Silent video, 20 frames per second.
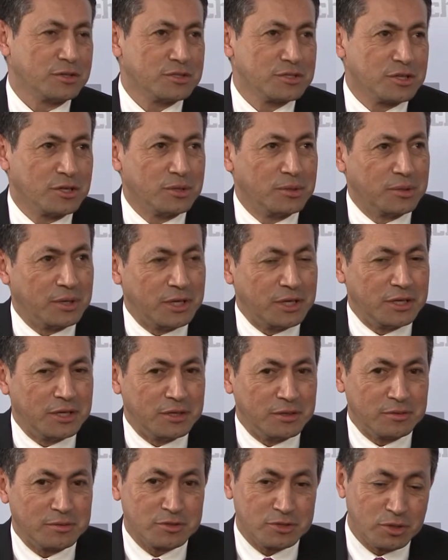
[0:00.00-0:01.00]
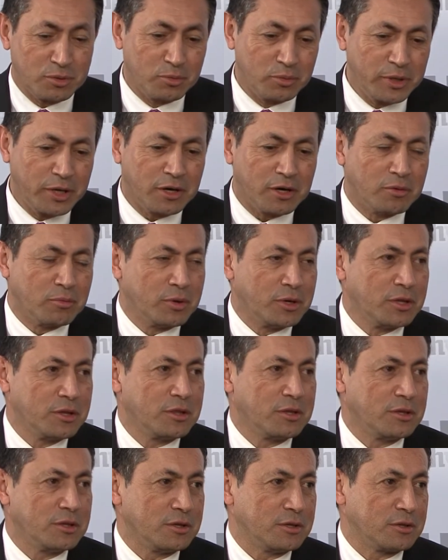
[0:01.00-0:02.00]
So we are one of
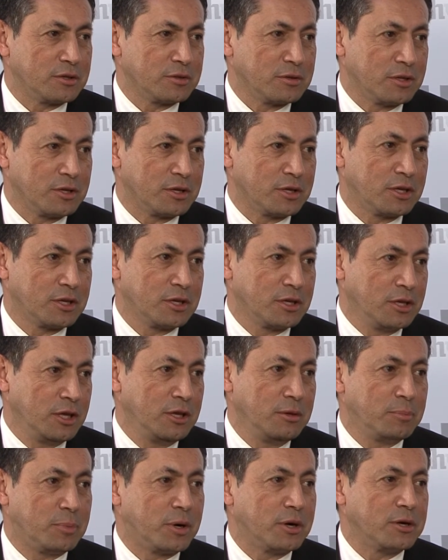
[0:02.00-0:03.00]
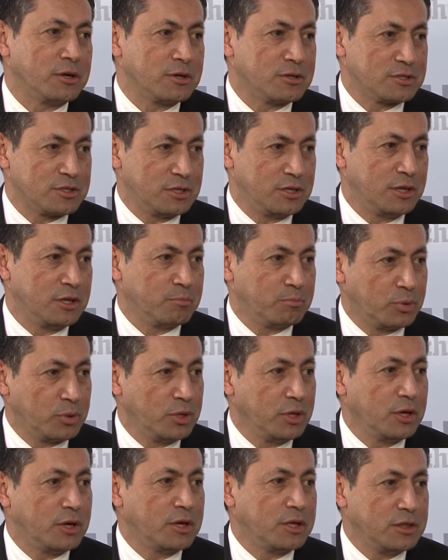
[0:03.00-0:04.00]
the key partners in
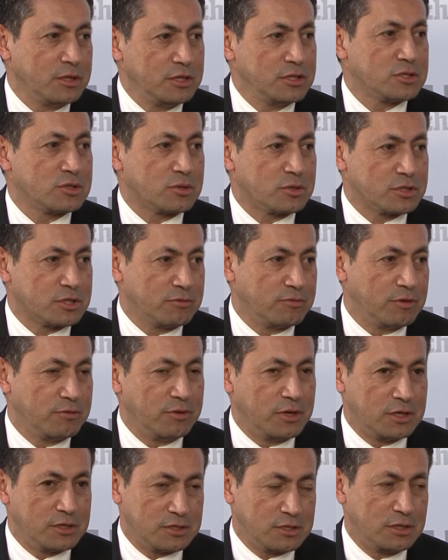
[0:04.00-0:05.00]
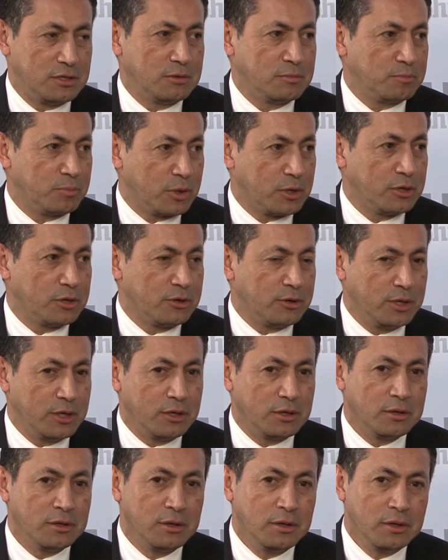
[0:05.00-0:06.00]
putting on these sorts of events and
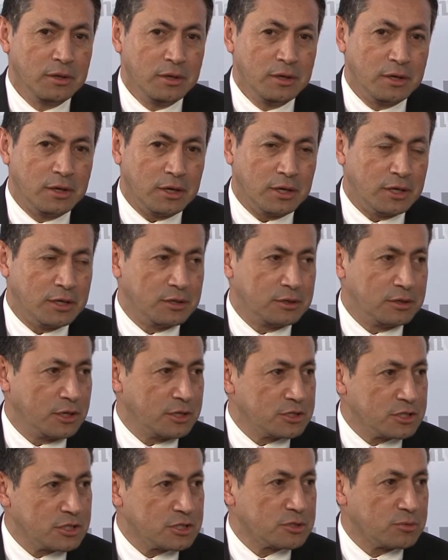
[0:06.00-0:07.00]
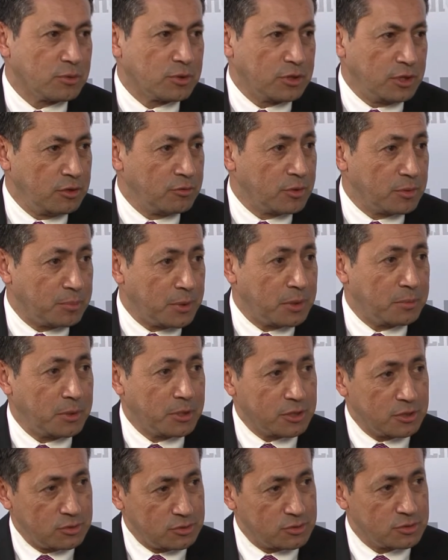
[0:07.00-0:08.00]
partnering not just with
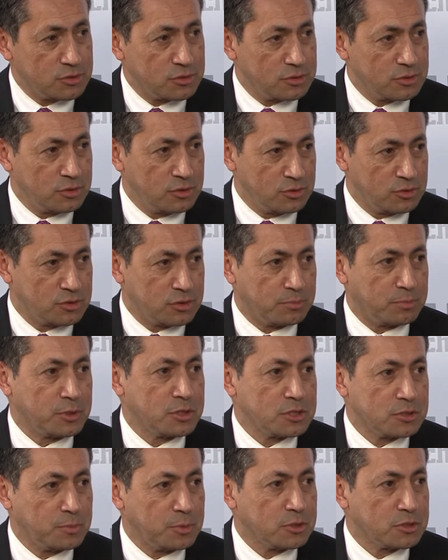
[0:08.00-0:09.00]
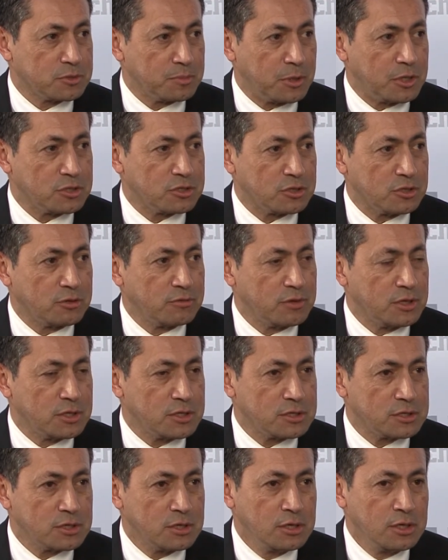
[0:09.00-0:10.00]
eRepublic, who's the principal sponsor of
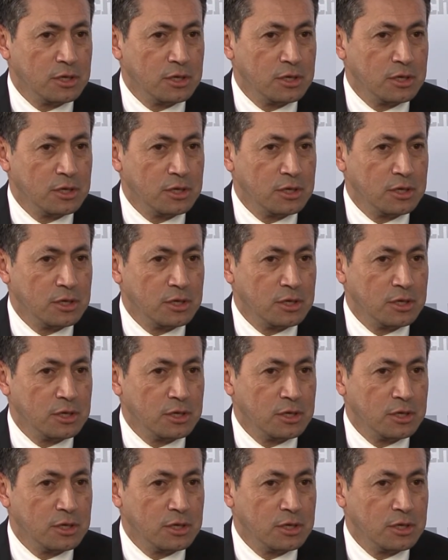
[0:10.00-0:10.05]
this,